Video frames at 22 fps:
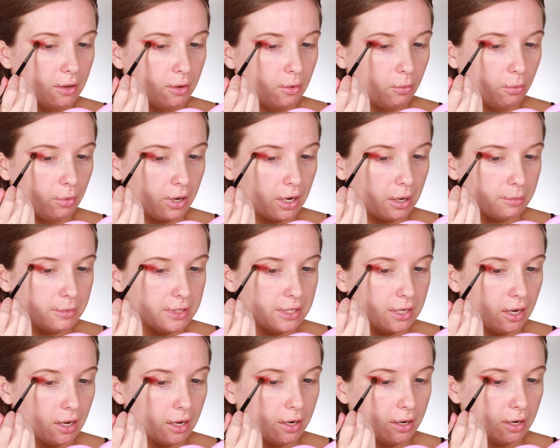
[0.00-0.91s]
when I'm
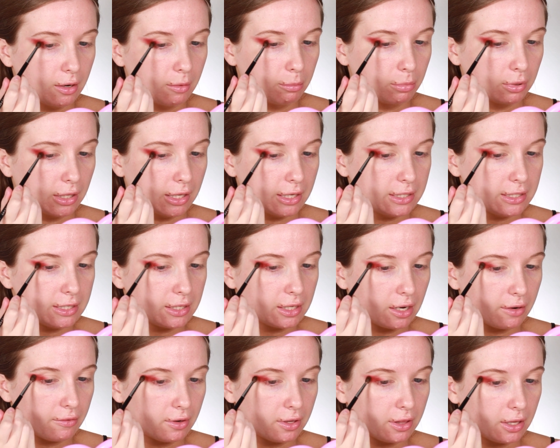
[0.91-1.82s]
done blending
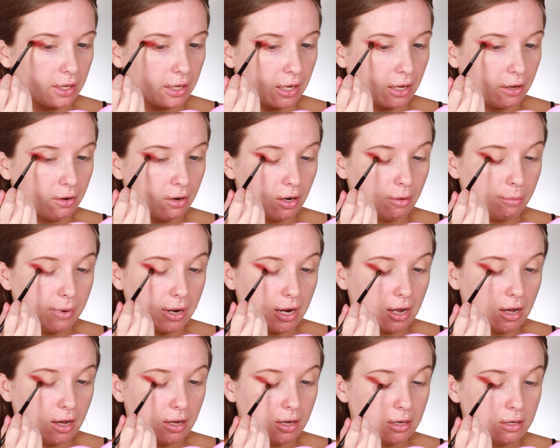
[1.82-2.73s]
everything out on my
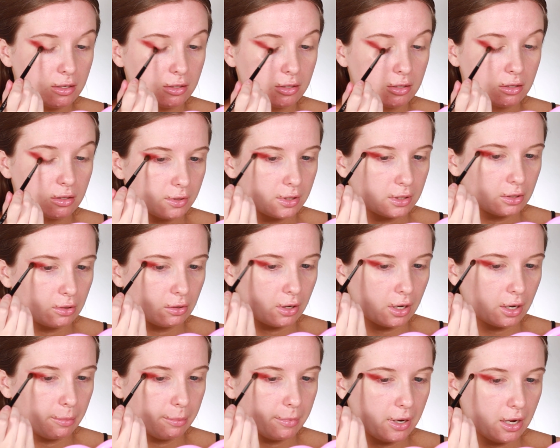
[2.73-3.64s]
eyes. So
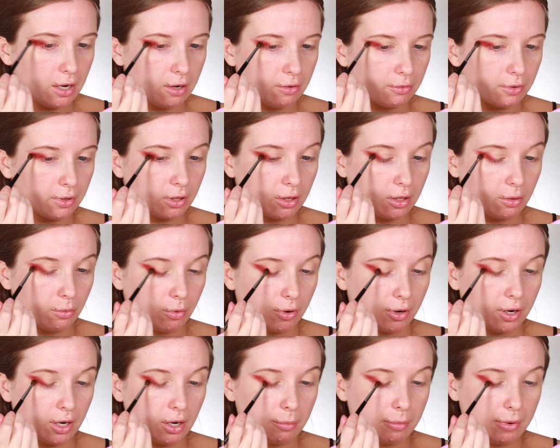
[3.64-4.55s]
I'm not really
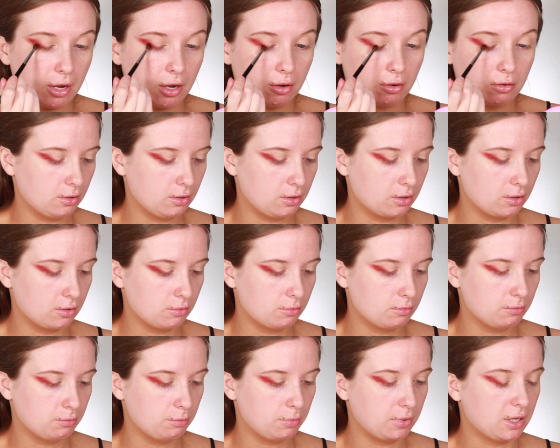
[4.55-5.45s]
worrying about, you know,
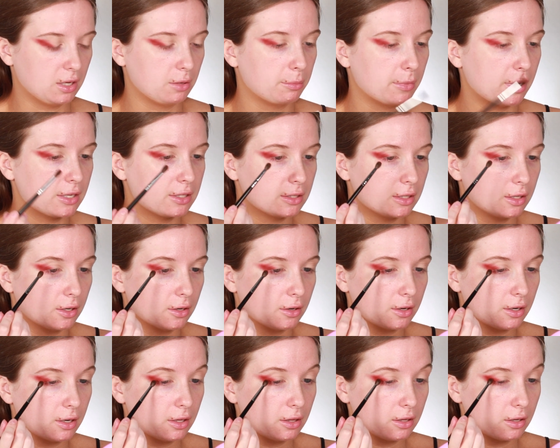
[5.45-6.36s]
being messy or
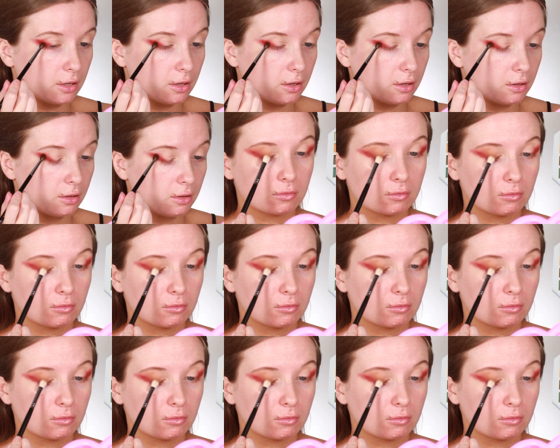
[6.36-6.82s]
anything.